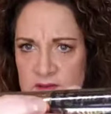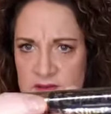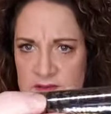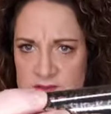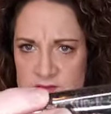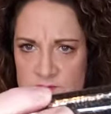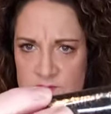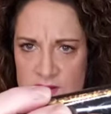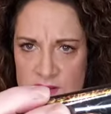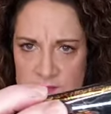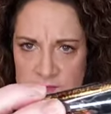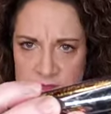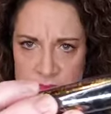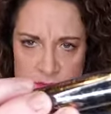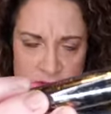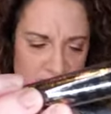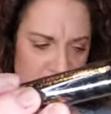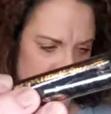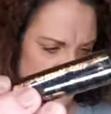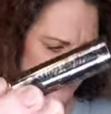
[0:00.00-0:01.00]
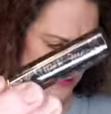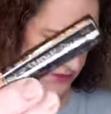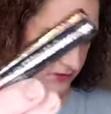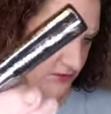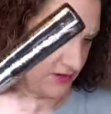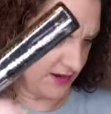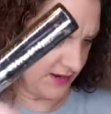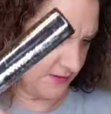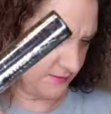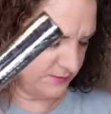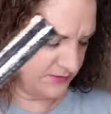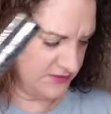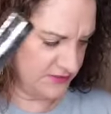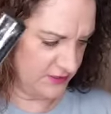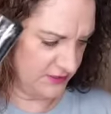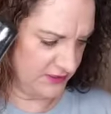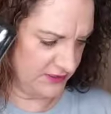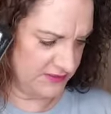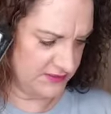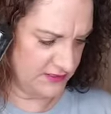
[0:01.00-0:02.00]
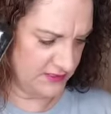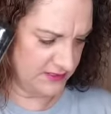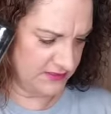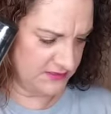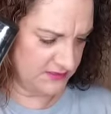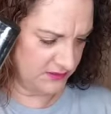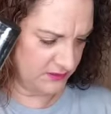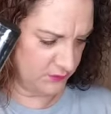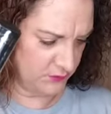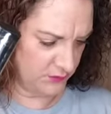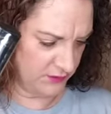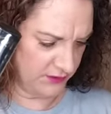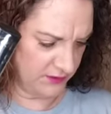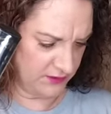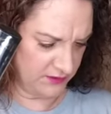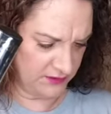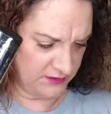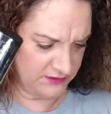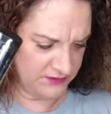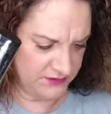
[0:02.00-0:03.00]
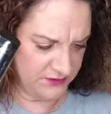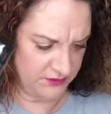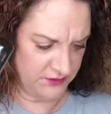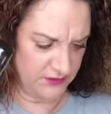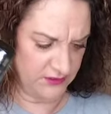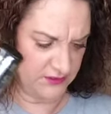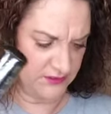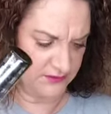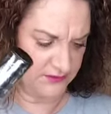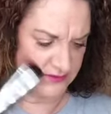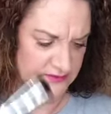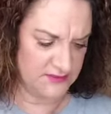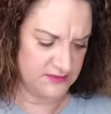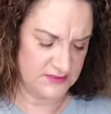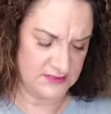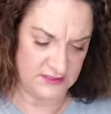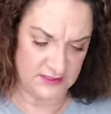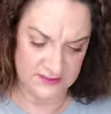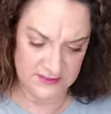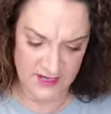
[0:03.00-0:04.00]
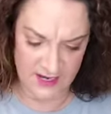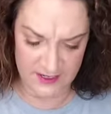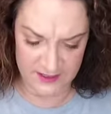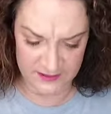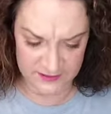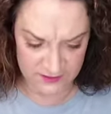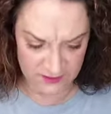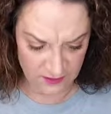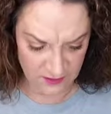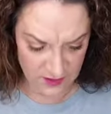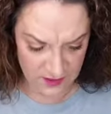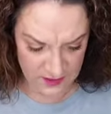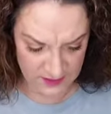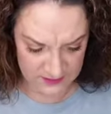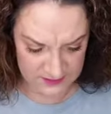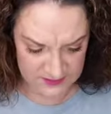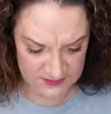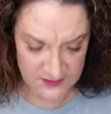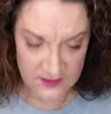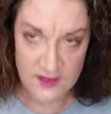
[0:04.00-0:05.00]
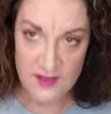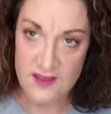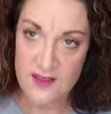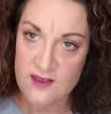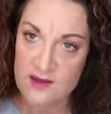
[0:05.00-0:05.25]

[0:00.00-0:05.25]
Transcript: It's wrapped in plastic wrap, so you guys can't see the wording on it too good. This is the Italia Deluxe